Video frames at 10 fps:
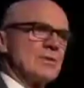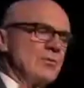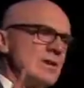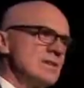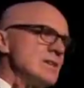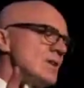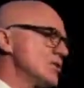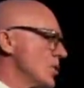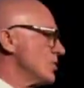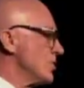the reason I
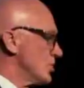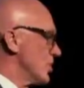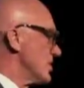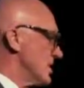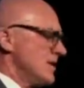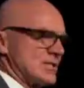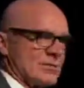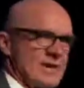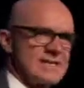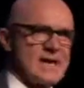showed you just these
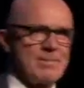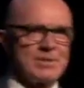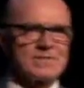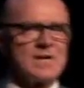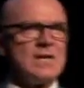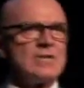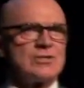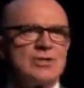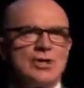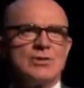three examples,
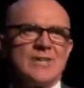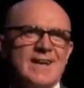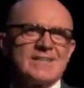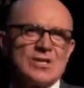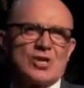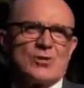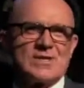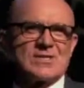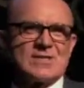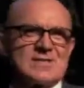do you think it's a
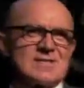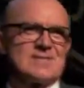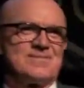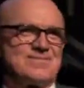coincidence